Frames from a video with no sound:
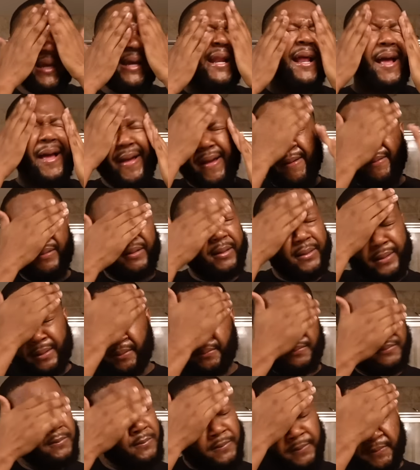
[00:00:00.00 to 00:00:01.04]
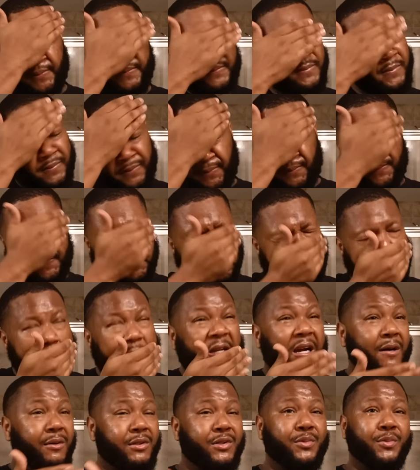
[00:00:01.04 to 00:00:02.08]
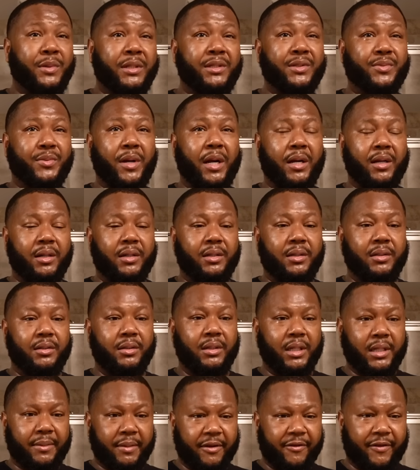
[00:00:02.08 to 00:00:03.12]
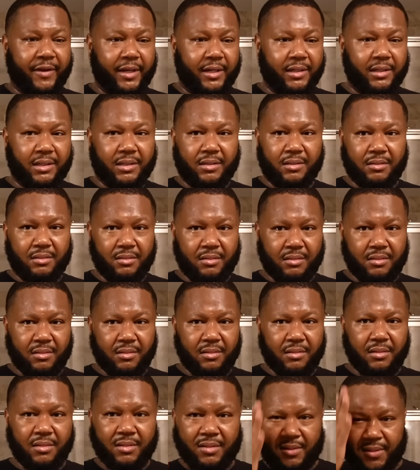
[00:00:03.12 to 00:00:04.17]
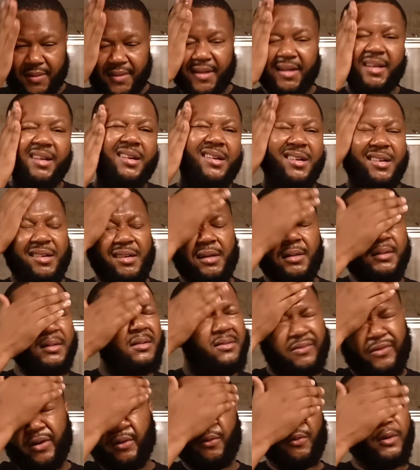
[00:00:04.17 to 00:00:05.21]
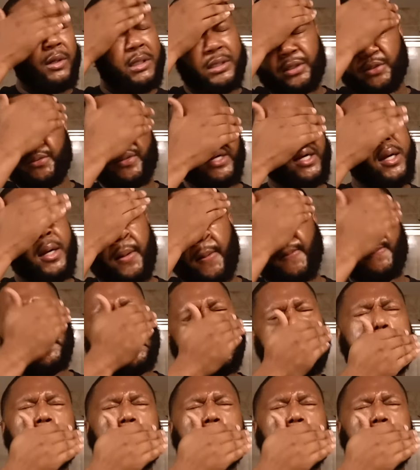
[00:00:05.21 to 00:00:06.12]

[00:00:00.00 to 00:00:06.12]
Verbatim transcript: you that. That was one squirt. Look at my face. For one squirt.